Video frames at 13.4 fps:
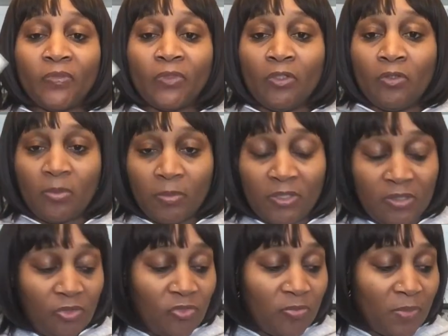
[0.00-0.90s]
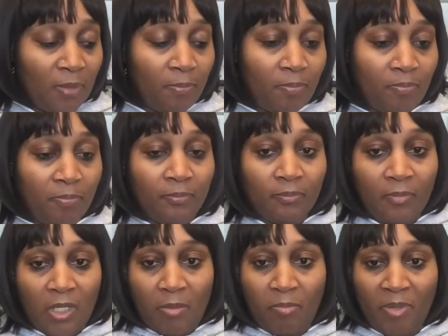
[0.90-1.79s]
So I'm going to use my
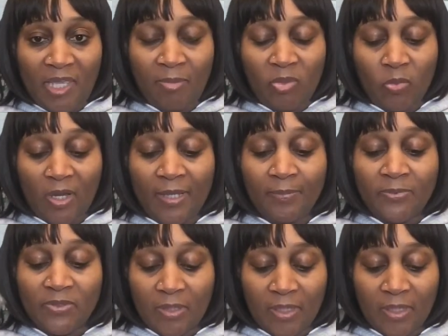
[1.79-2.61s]
baby wipes,